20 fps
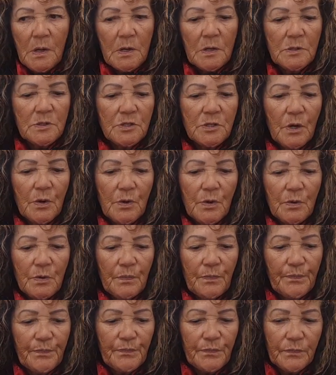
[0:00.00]
So
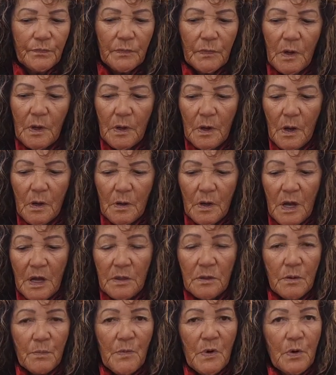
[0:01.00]

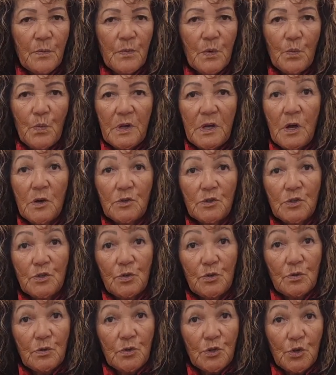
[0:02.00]
at the moment we're going to
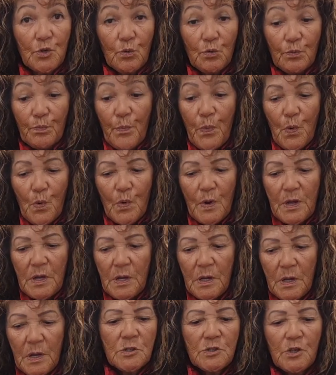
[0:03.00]
do the short poi.
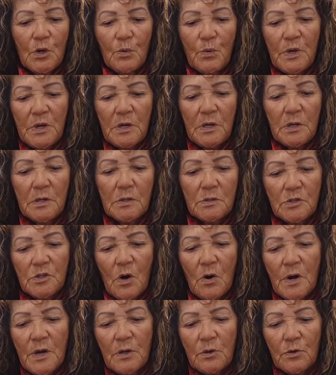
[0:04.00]
So we
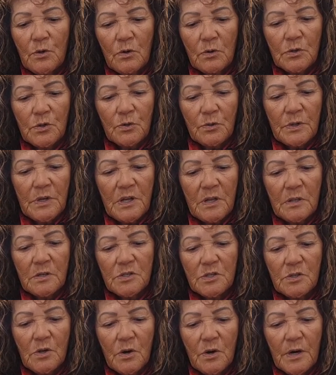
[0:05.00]
tie a knot on either
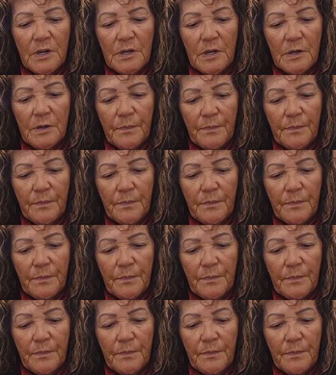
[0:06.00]
side.